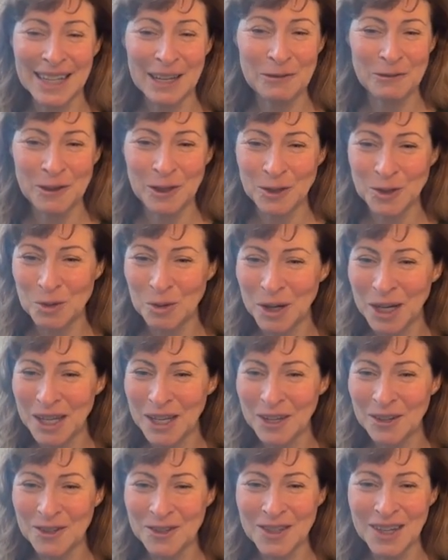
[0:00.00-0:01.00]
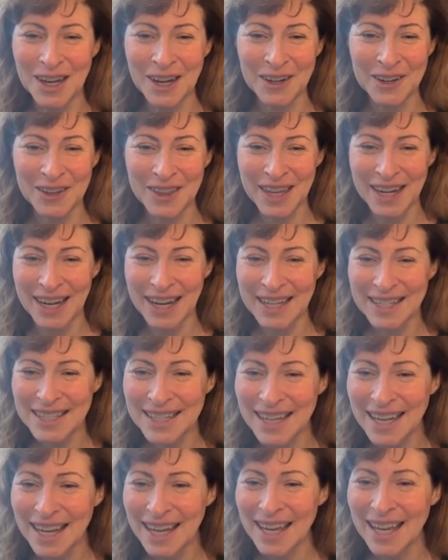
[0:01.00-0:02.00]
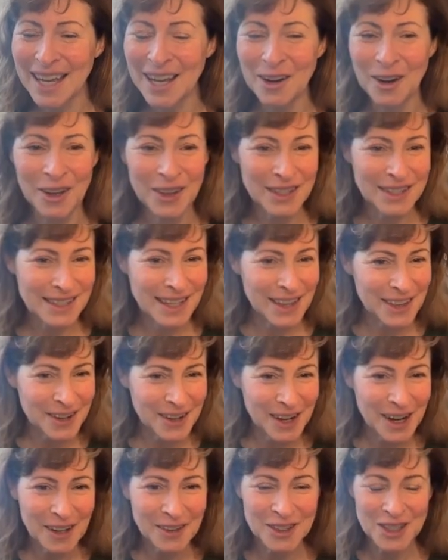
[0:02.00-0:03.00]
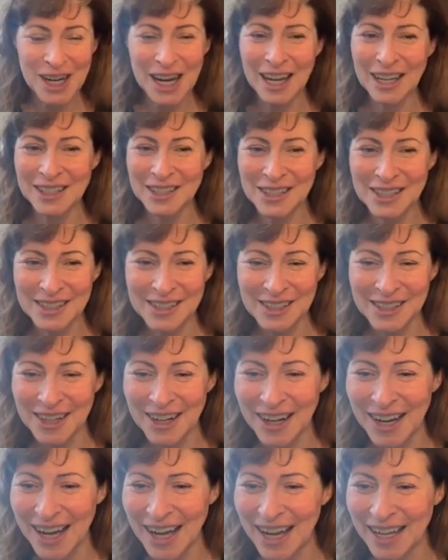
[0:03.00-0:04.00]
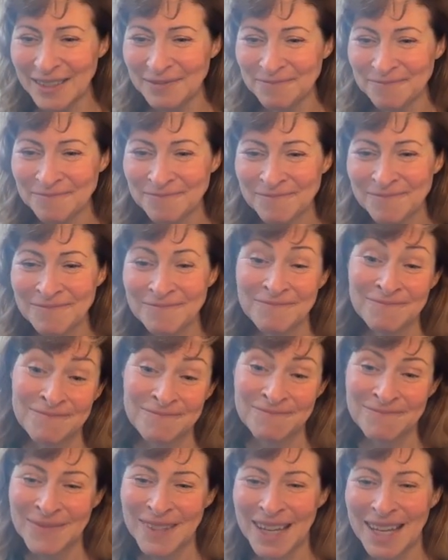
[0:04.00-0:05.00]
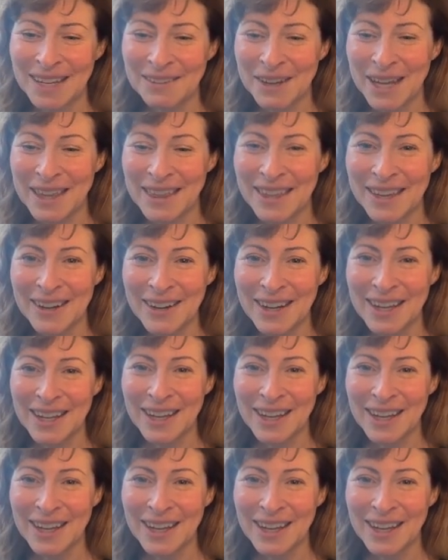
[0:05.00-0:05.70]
I feel 20 years younger than I did. All these other health challenges are gone. Anyway, there you